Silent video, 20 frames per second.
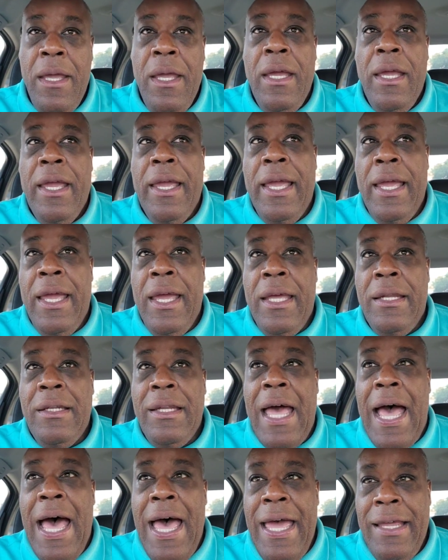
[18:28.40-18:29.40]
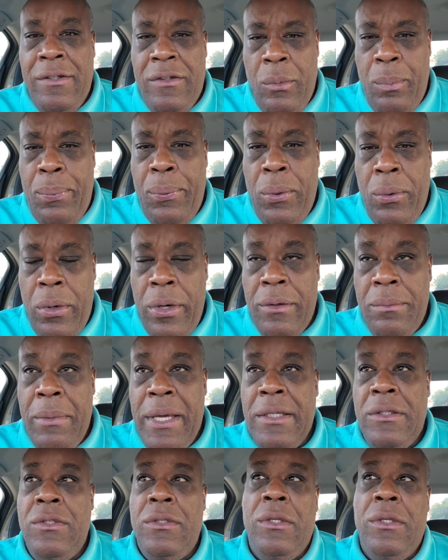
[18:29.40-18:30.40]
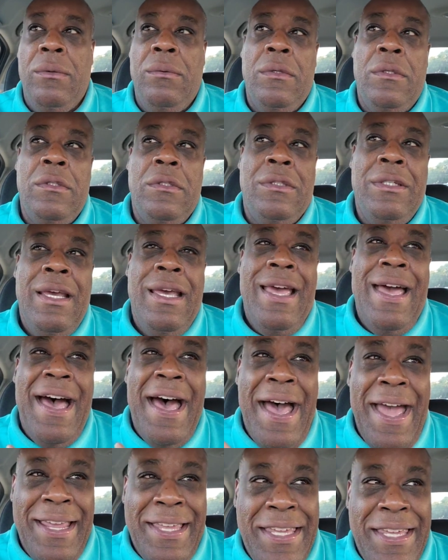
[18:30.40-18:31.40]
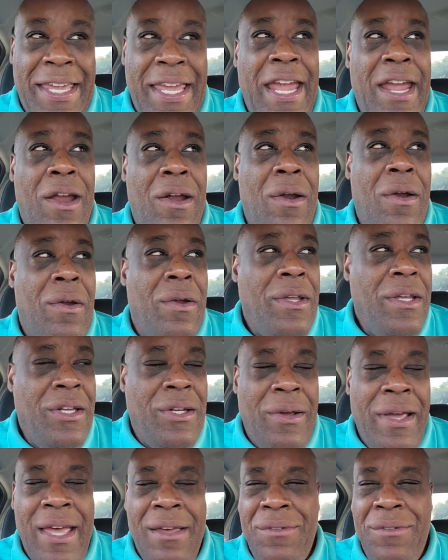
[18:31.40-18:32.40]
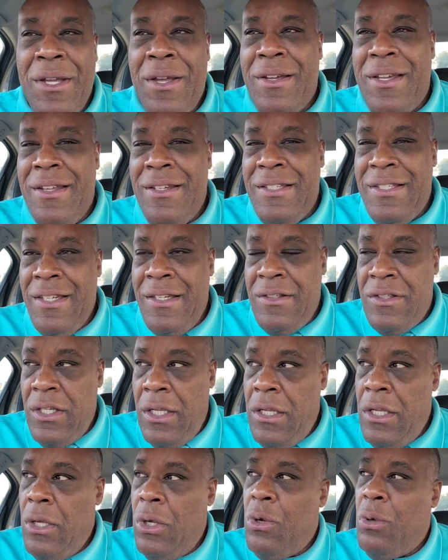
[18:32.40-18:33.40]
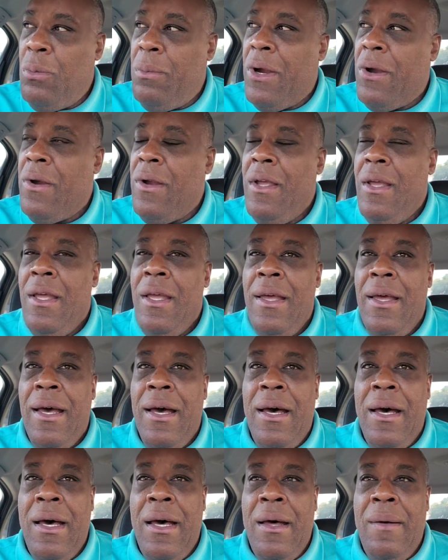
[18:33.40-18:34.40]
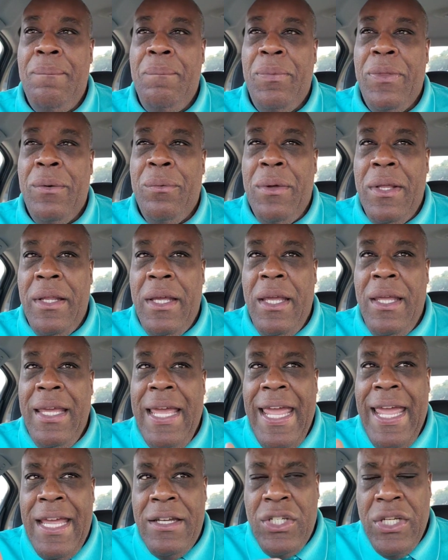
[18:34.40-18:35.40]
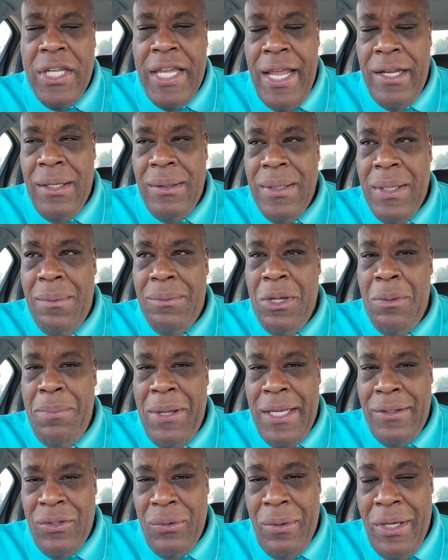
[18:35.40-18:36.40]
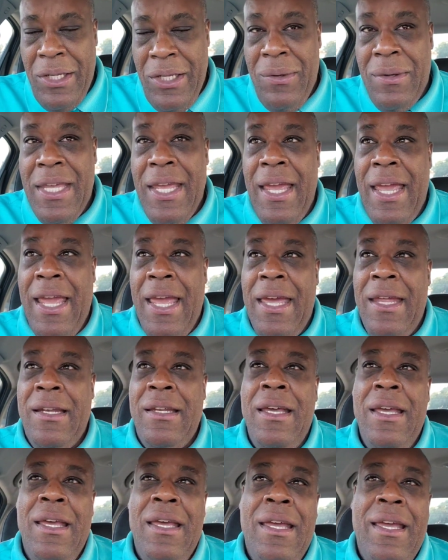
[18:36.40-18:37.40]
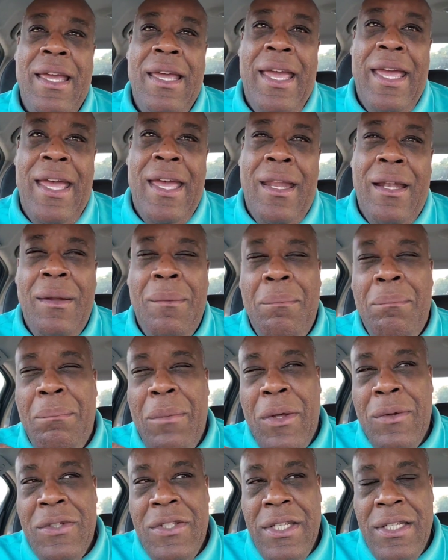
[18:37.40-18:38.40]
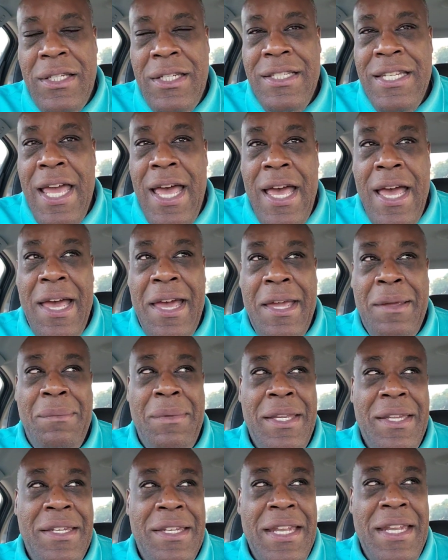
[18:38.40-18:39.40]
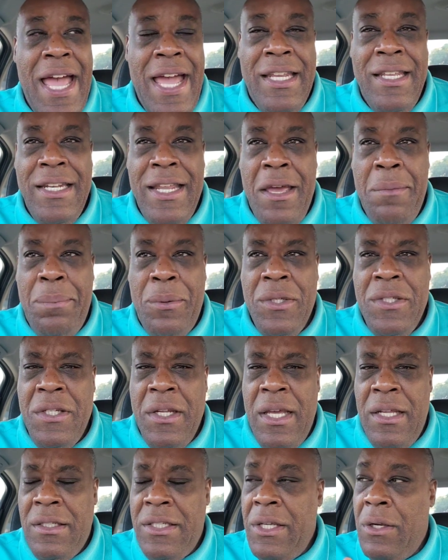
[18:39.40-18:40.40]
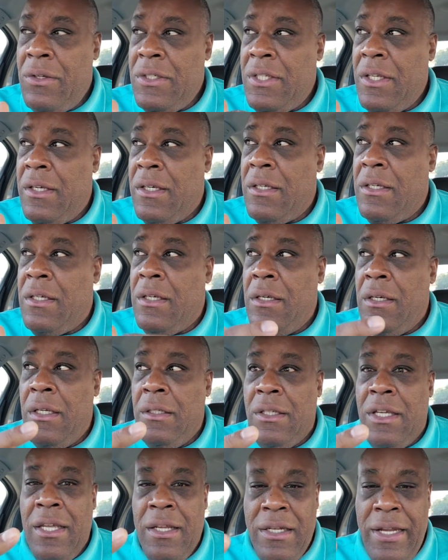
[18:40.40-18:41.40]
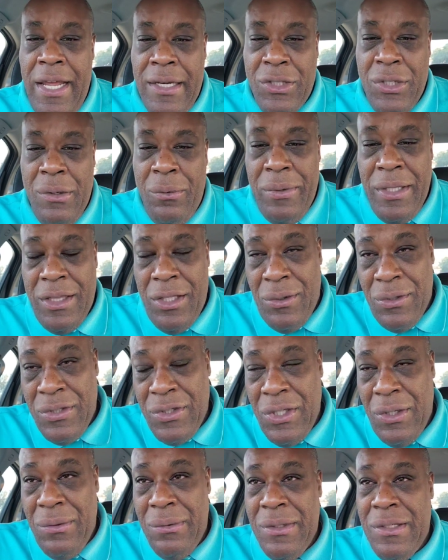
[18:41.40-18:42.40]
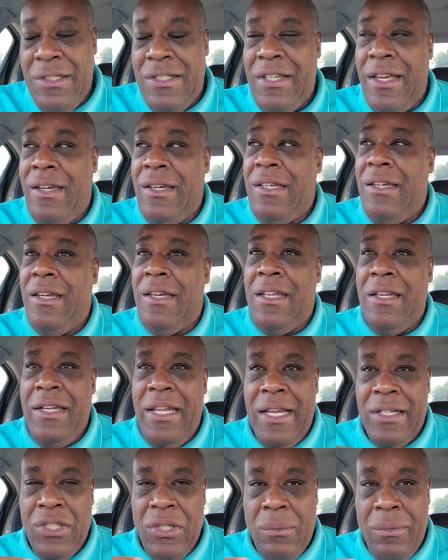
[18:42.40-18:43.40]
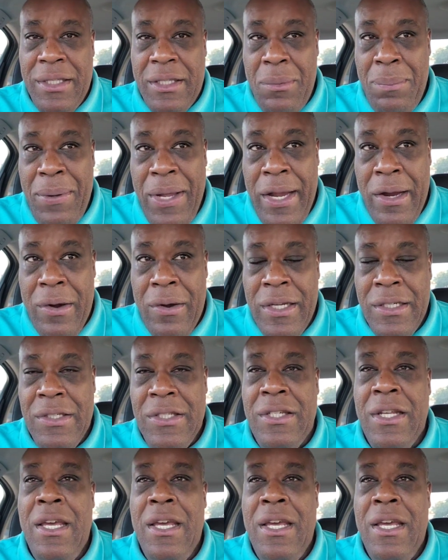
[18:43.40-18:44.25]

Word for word: And I support my students. I care, you know, having a good sense of humor, um, really educating them the best way you can. And most of the time, 99%, there's a good connection with your students, a good connection with the parents.